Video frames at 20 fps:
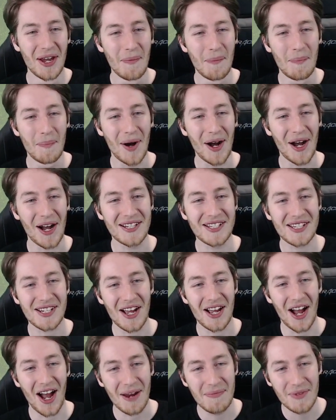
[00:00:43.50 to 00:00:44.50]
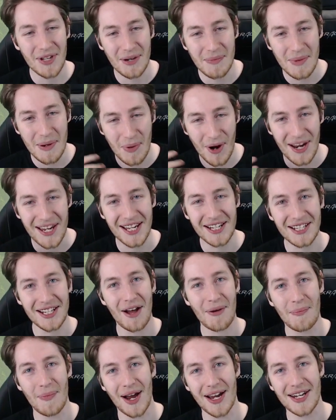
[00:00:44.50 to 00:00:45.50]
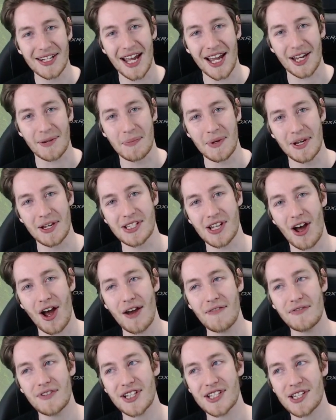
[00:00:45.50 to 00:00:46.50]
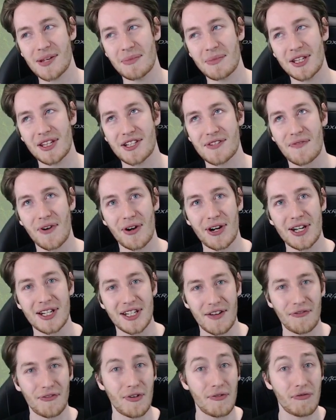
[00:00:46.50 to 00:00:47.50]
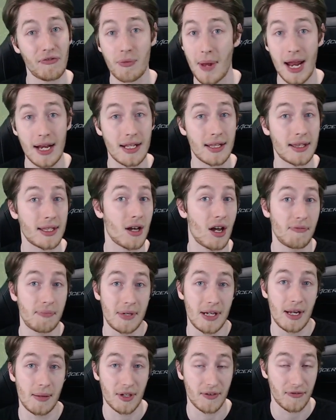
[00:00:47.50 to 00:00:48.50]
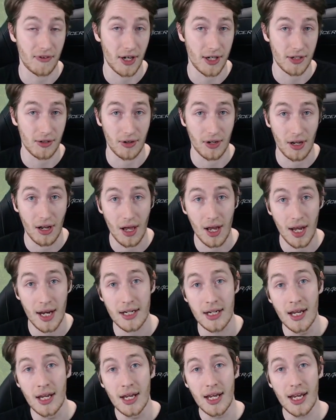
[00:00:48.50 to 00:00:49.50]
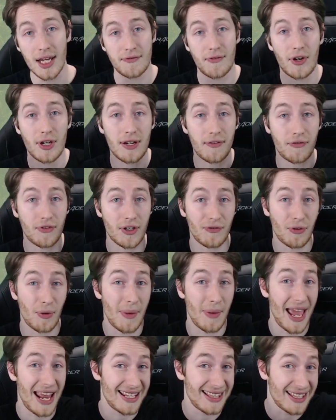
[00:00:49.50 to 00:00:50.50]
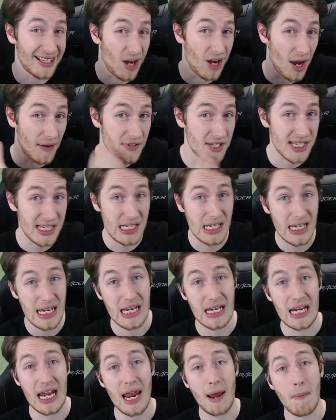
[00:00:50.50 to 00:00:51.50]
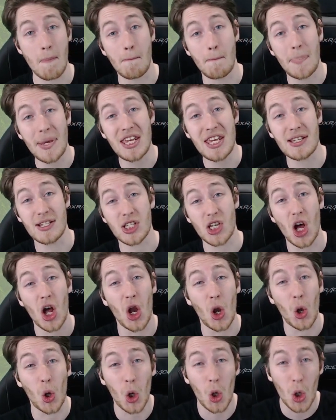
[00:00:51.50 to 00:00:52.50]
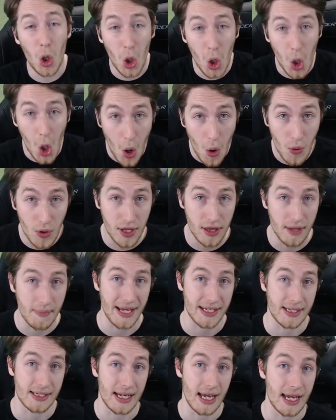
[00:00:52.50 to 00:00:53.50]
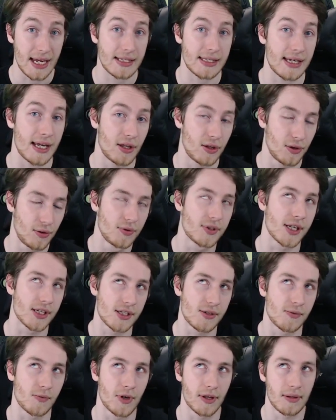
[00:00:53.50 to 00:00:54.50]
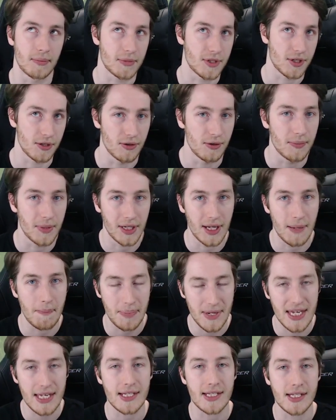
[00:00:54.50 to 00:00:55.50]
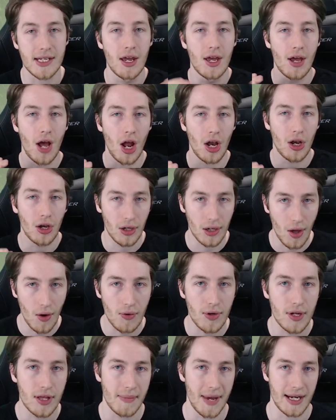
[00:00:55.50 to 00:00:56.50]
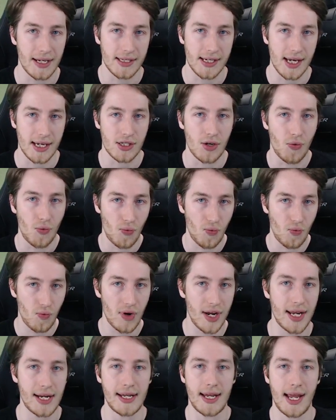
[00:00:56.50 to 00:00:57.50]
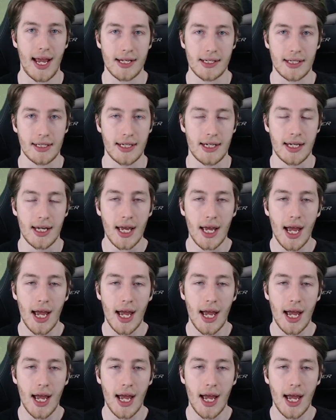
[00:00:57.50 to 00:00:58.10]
But I'm going to be breaking down my deck because I've done something that's very different from anything I've been able to find online. It's very different from anything I've seen. It beats a load of the meta decks. It loses to one of them too, but it beats a load of the meta decks really handily.